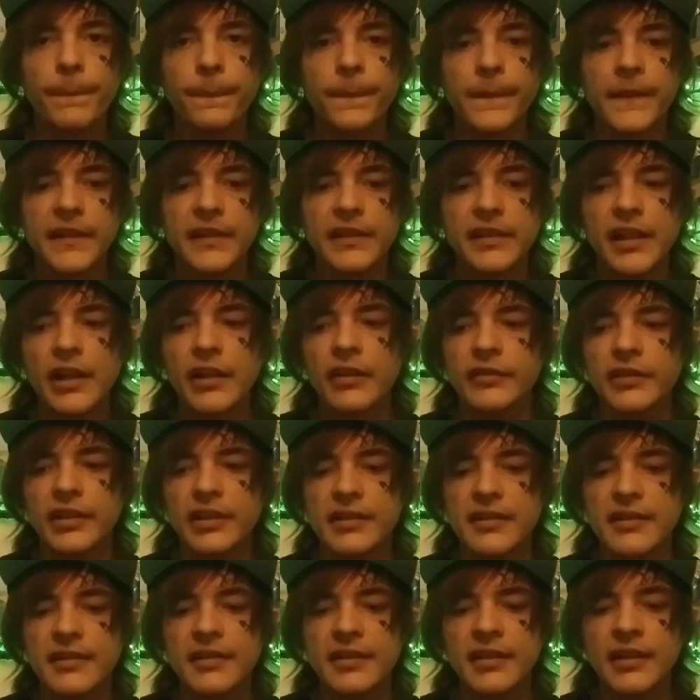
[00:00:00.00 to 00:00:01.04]

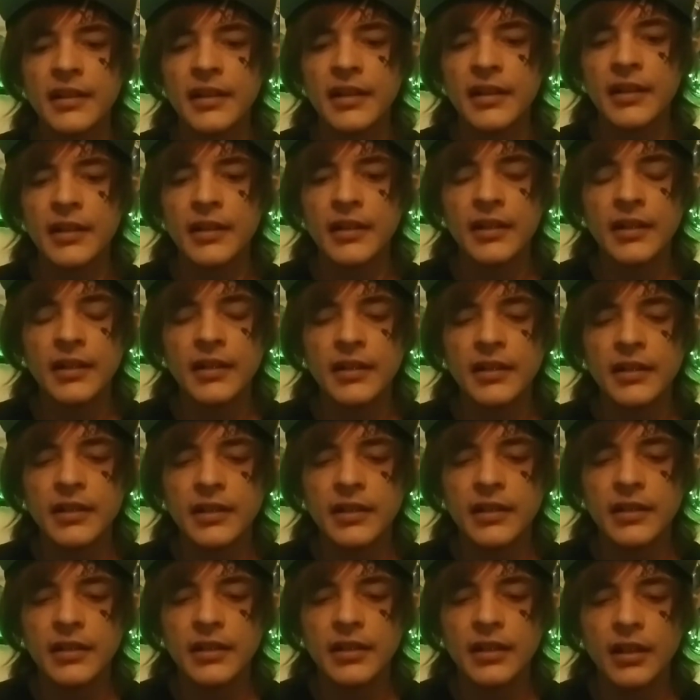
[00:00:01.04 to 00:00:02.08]
There's
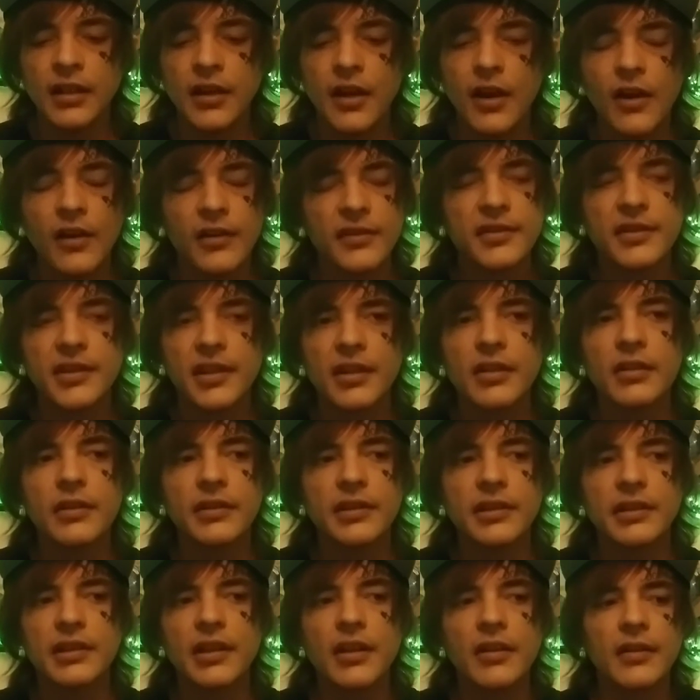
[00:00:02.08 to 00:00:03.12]
also
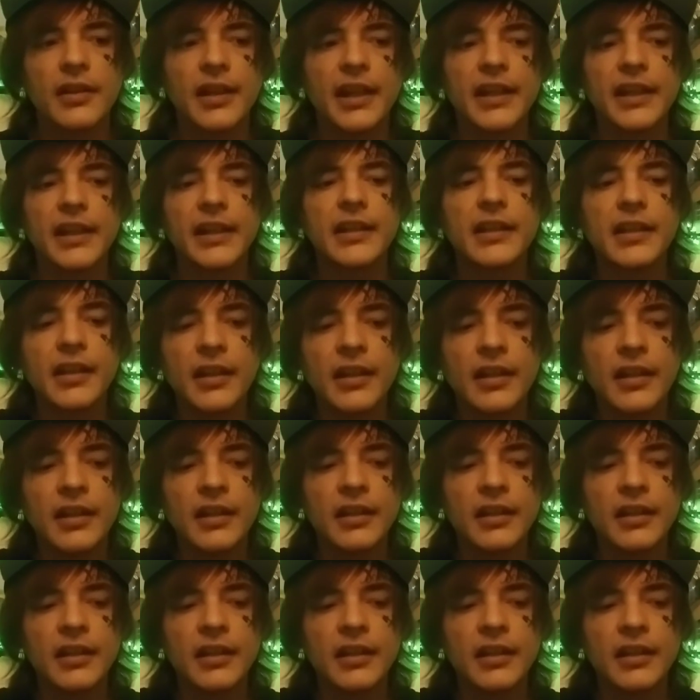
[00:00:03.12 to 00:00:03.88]
like